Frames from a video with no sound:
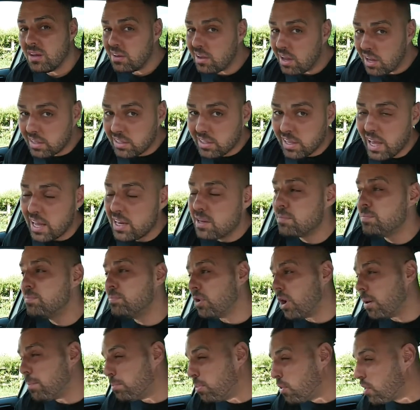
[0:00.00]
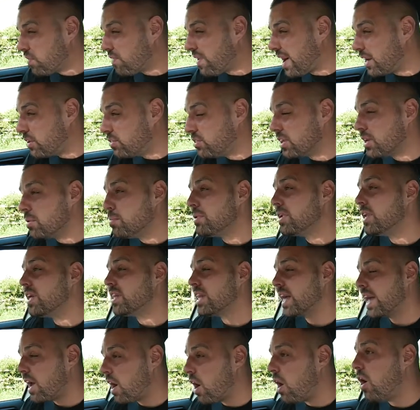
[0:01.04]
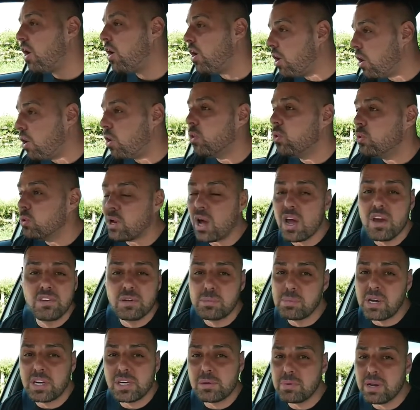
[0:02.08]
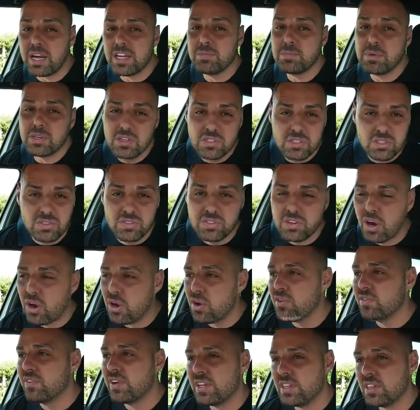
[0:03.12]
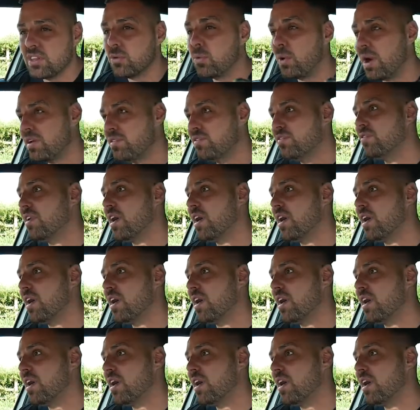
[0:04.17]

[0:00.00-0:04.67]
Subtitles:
Again, like book values at the minute, they are all over the bloody place because of COVID and the way